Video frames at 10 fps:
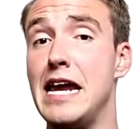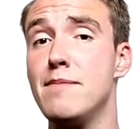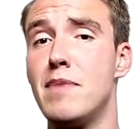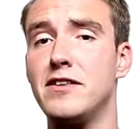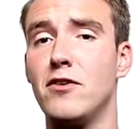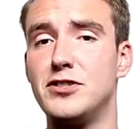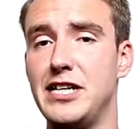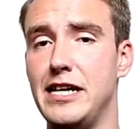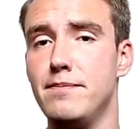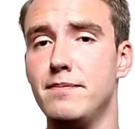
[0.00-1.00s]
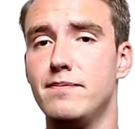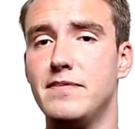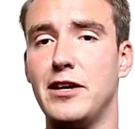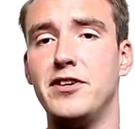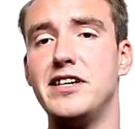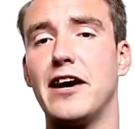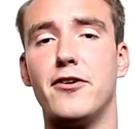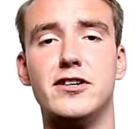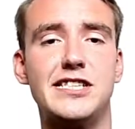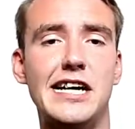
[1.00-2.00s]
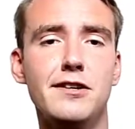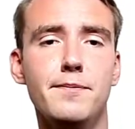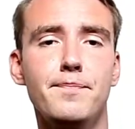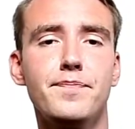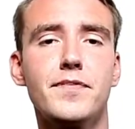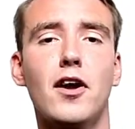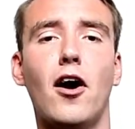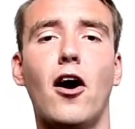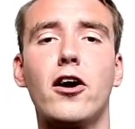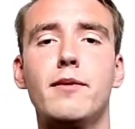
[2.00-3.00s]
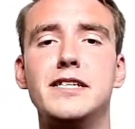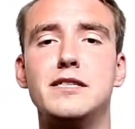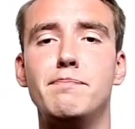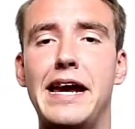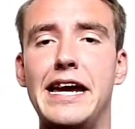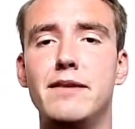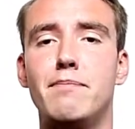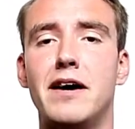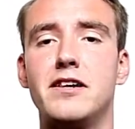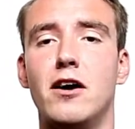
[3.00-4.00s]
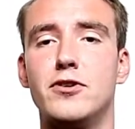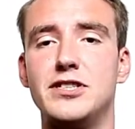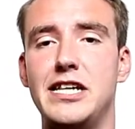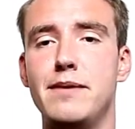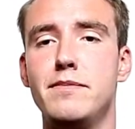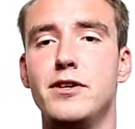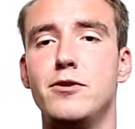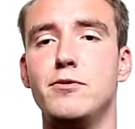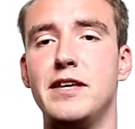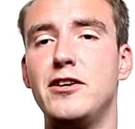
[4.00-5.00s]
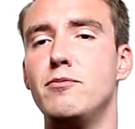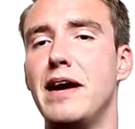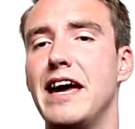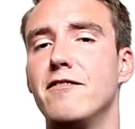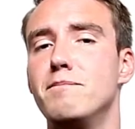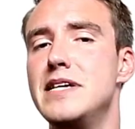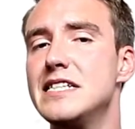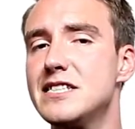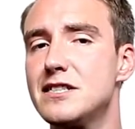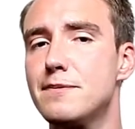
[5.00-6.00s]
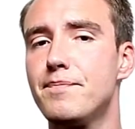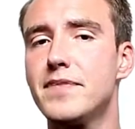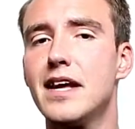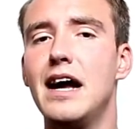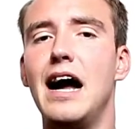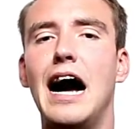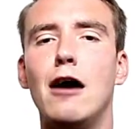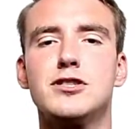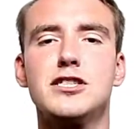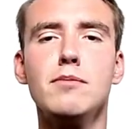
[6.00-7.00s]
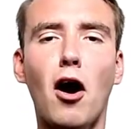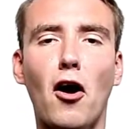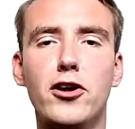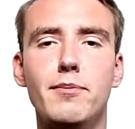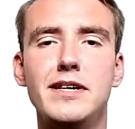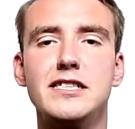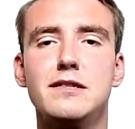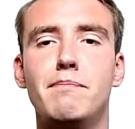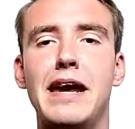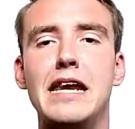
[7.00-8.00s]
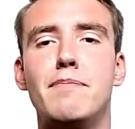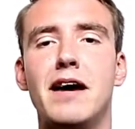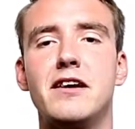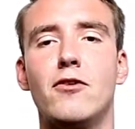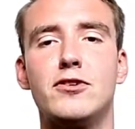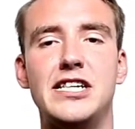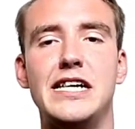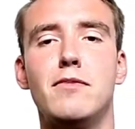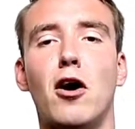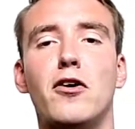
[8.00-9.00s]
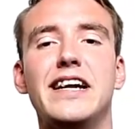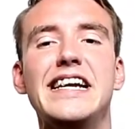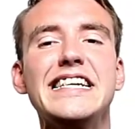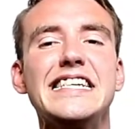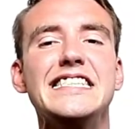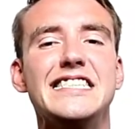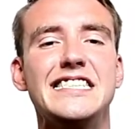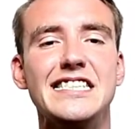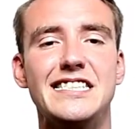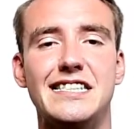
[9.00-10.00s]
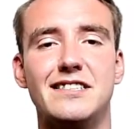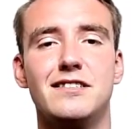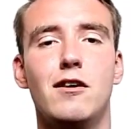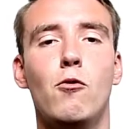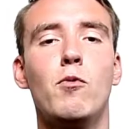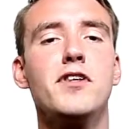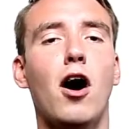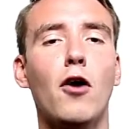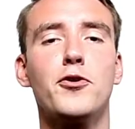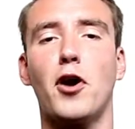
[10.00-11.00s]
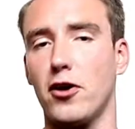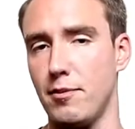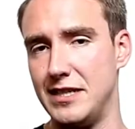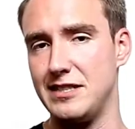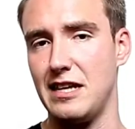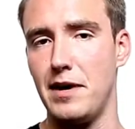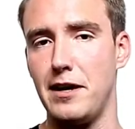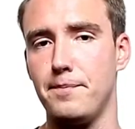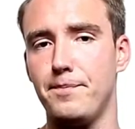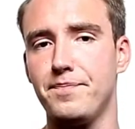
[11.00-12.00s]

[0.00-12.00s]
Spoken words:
made by the other team that you did not understand, arguments made by the other team you think you may have missed, how some arguments made by the other team are inconsistent with other arguments they made,